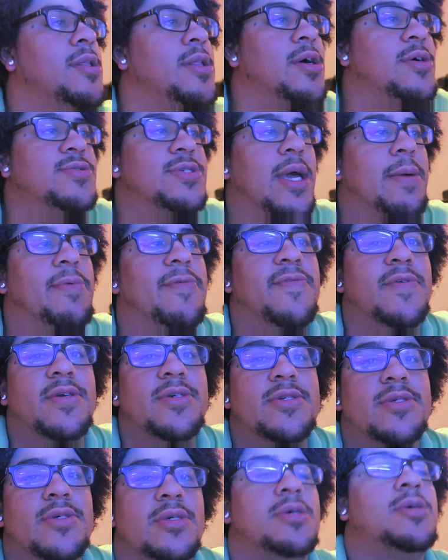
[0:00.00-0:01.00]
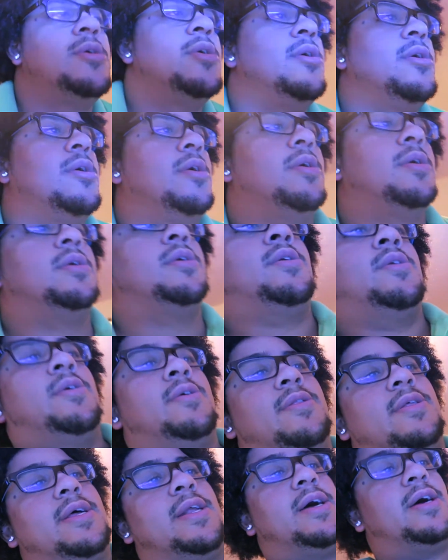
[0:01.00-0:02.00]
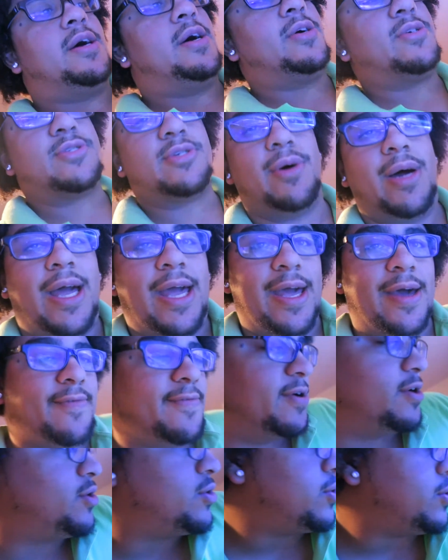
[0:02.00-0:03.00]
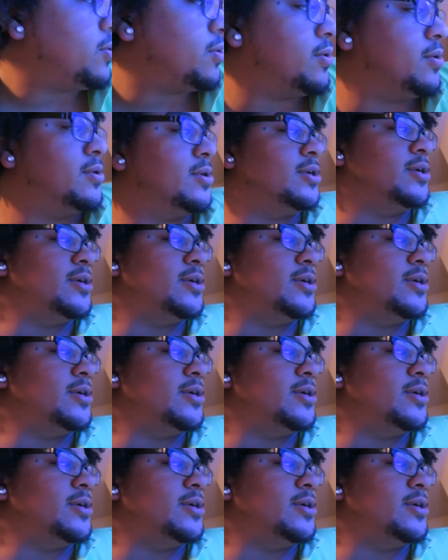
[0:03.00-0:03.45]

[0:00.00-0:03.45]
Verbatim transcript: those type of fish. Then I also I have a coral